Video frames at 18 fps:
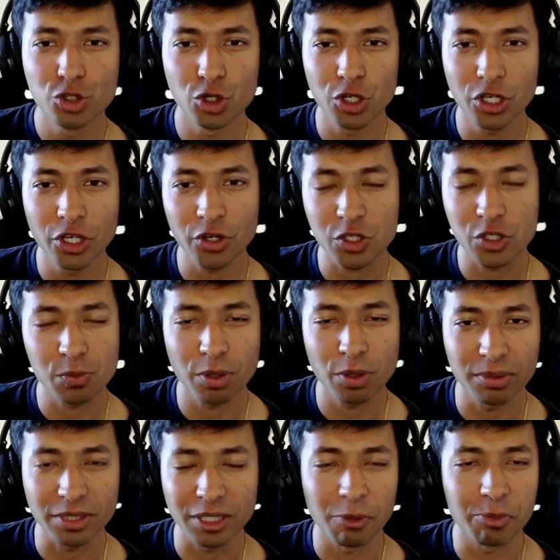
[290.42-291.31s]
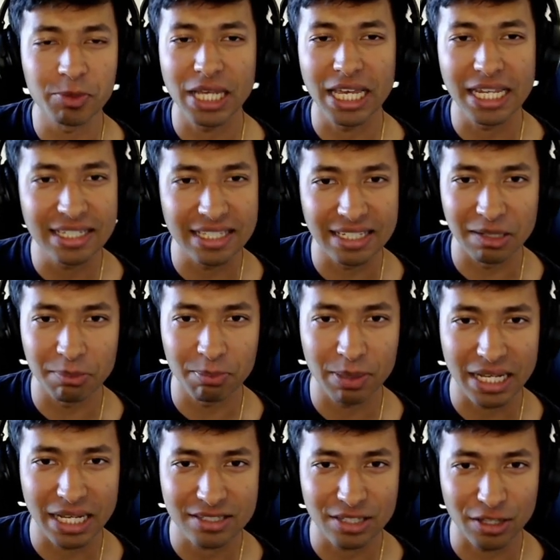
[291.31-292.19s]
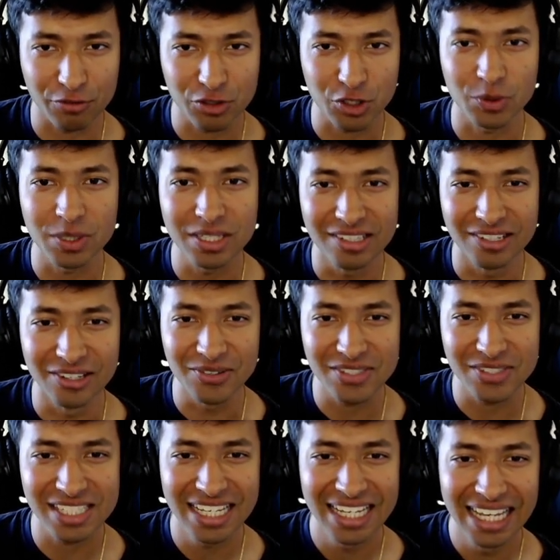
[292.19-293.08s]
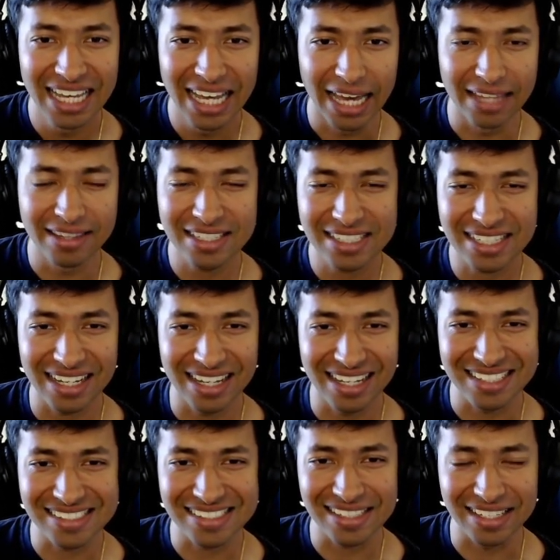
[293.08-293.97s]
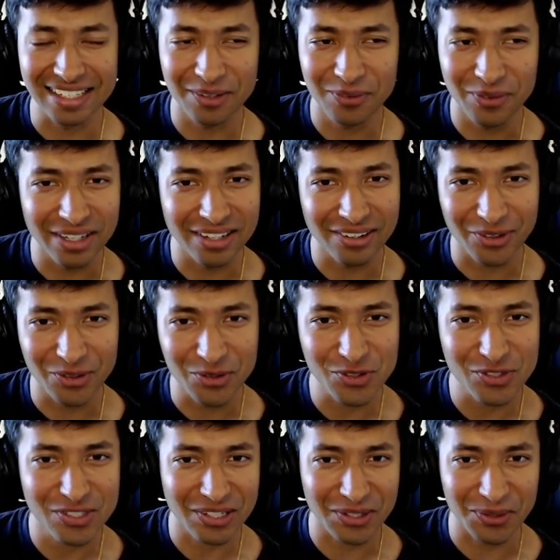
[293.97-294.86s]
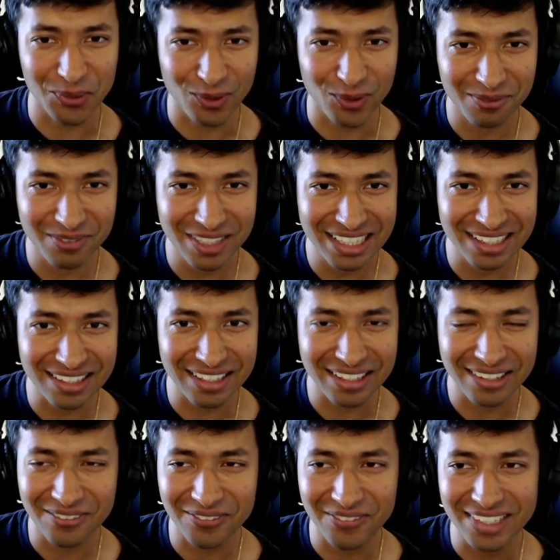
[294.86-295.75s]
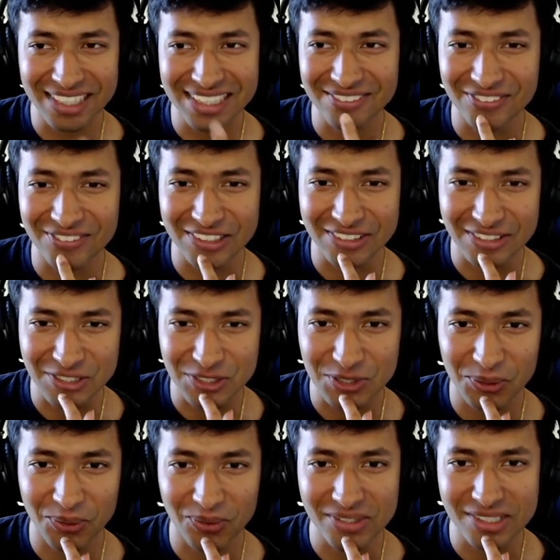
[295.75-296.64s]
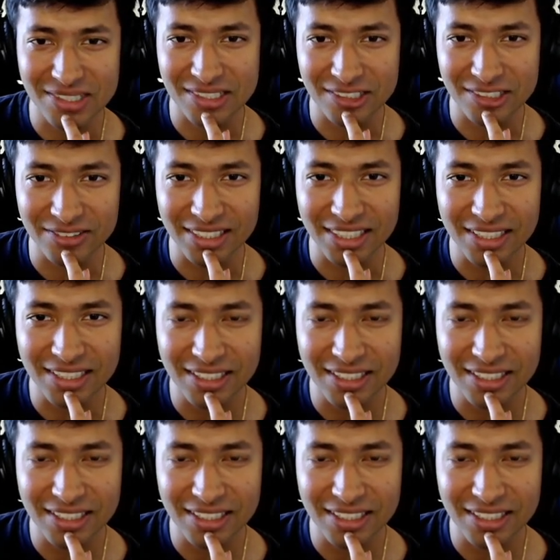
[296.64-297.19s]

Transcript: Hyuk has probably obtained it in a past life, so he knows. And this guy is like, wait, are you just ignoring me? Like, what are these tourists doing?